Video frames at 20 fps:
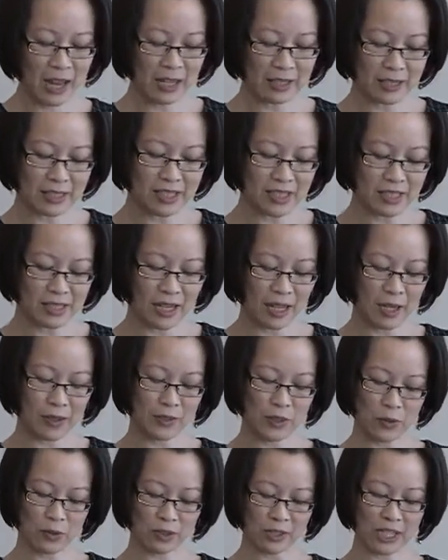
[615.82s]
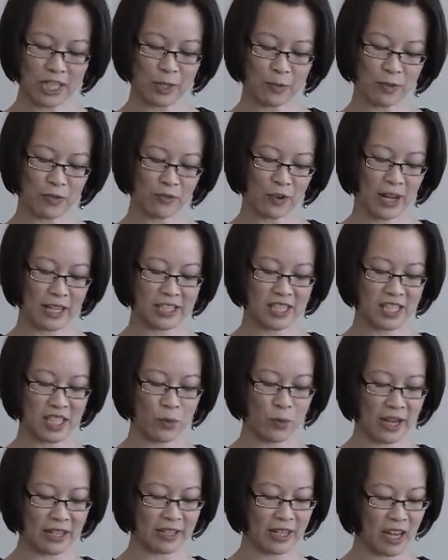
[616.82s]
The Youth League provides
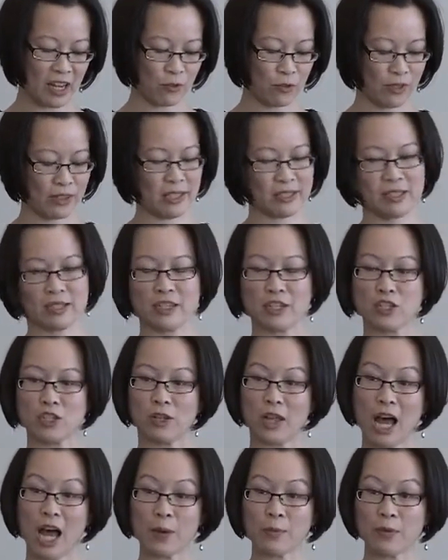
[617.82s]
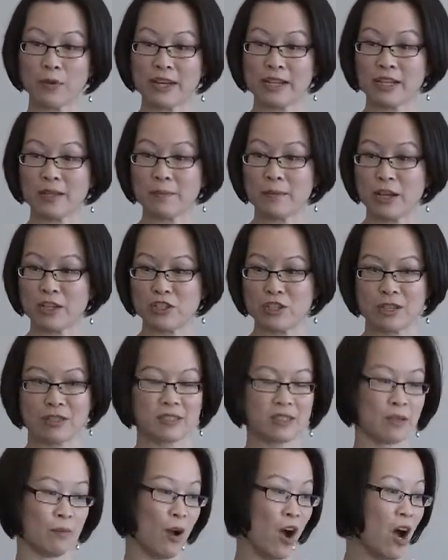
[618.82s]
CYDF with its initial operating budget,
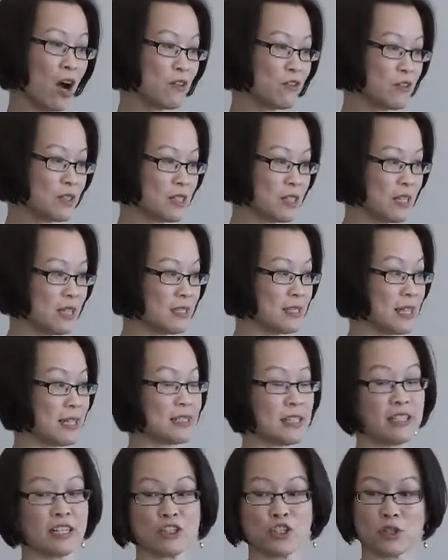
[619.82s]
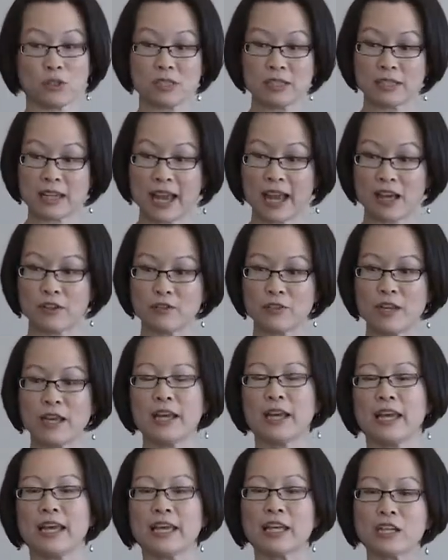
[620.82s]
some offices, its initial staff,
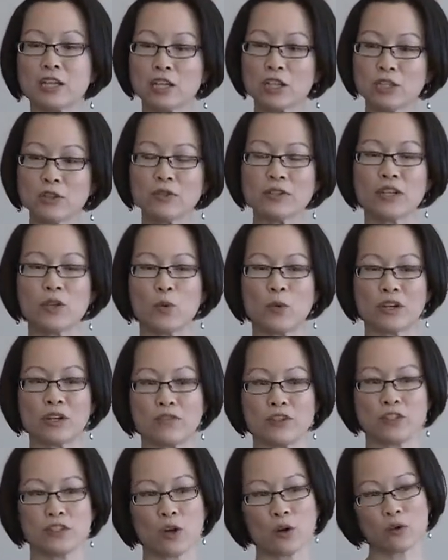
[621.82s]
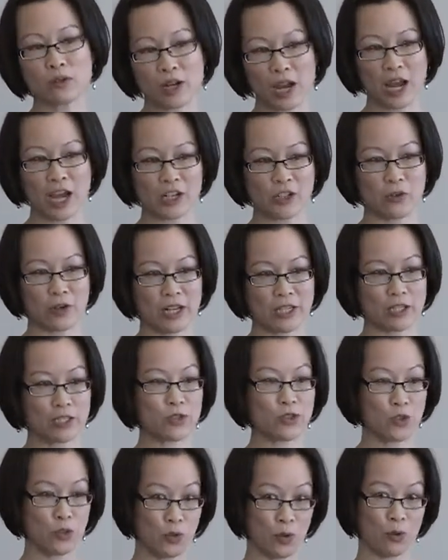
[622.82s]
including one of its own cadres,
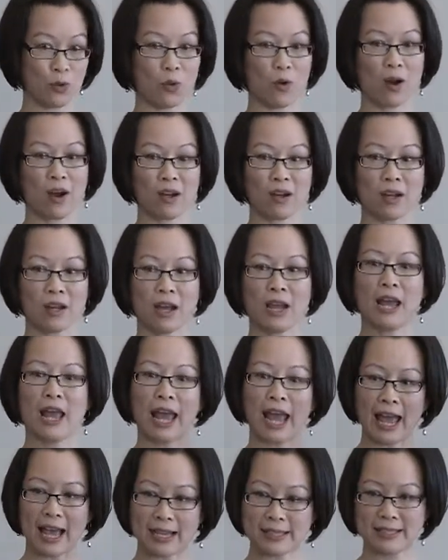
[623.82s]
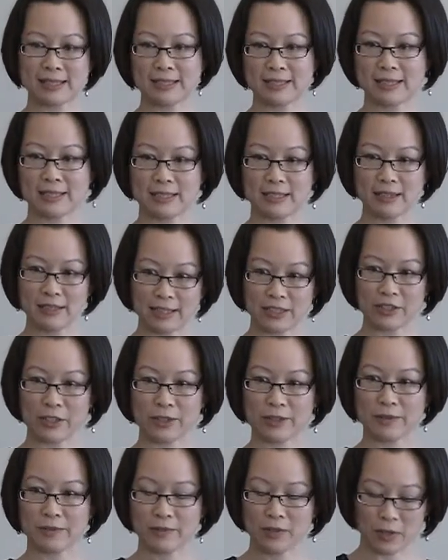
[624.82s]
Xu Yongguang, as its
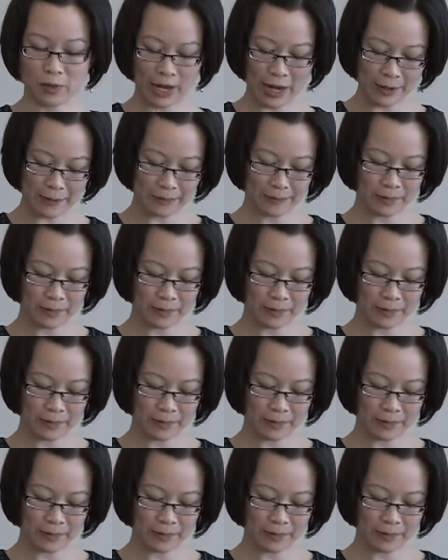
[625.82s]
leader, okay?